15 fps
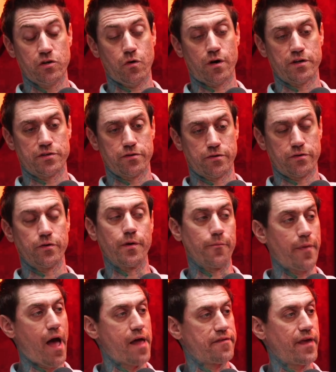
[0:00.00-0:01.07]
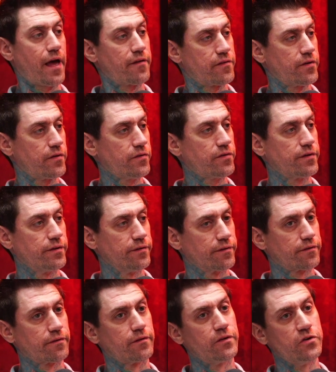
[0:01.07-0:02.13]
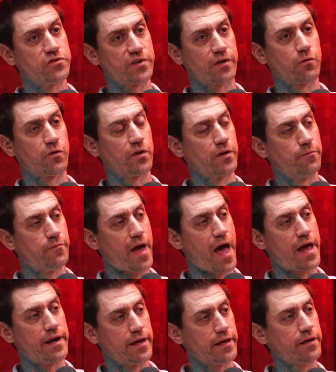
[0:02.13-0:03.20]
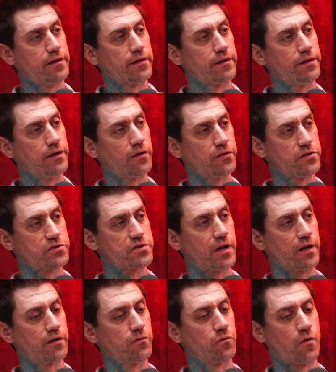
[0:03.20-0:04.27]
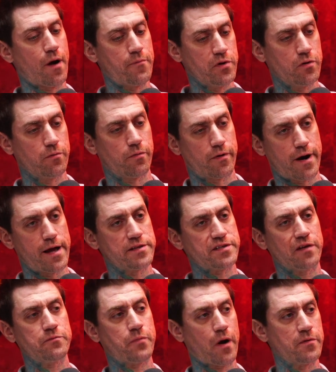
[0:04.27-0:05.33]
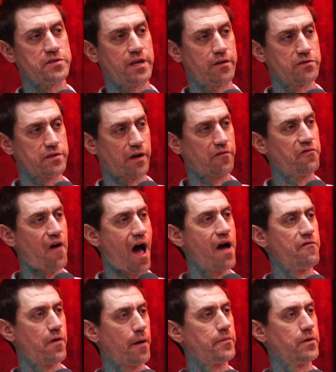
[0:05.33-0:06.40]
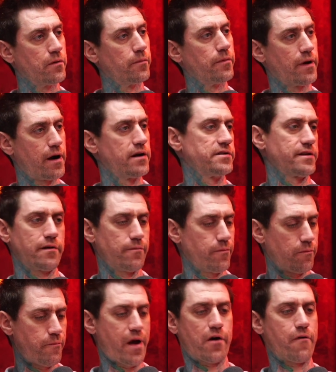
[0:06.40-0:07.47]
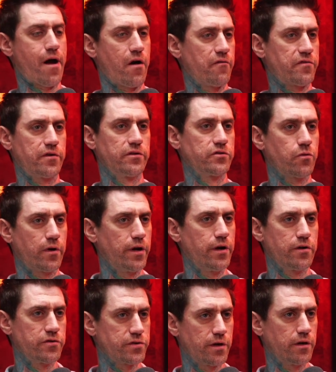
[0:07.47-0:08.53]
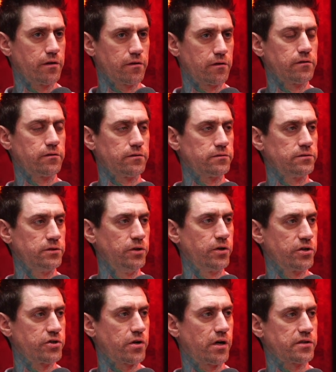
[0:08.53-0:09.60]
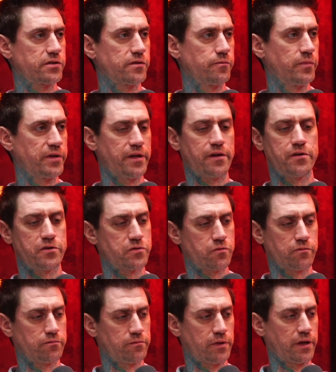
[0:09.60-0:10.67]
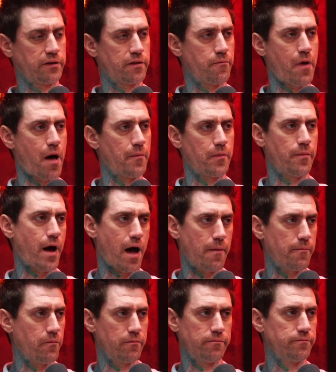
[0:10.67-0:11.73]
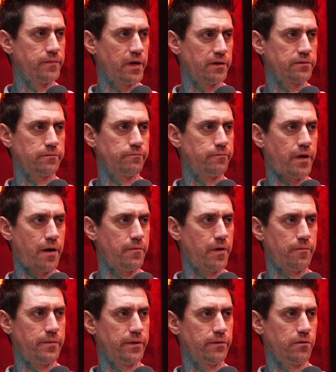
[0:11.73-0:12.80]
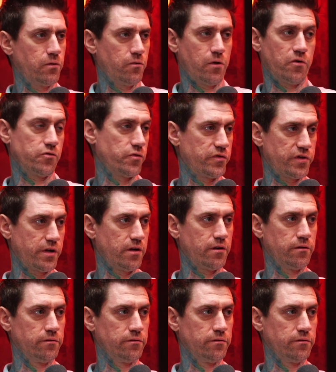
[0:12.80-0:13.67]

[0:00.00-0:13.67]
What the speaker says: artists who are doing bad tattoos and using really bad ink. You know, there's like reputable brands. I'd probably say there's like 5 reputable brands that have been around for 20 years that you can trust. But then there's like the mom and pop that pop up and who knows what's in it. And